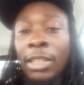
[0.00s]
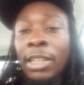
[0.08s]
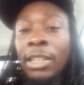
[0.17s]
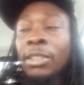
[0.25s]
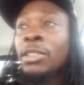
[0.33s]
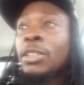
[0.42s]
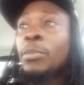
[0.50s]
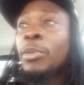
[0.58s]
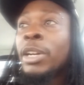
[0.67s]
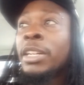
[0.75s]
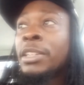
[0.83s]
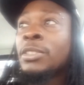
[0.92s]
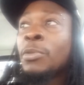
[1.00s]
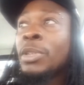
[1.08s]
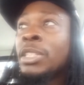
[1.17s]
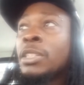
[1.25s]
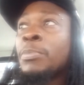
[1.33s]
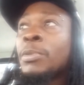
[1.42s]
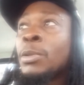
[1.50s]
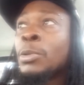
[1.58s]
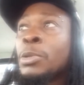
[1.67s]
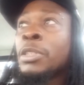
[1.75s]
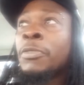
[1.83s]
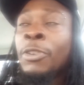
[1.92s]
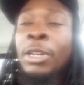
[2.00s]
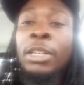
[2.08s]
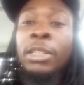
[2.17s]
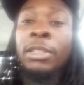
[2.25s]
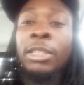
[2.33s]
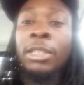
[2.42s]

get into your brain, because the reciprocals from the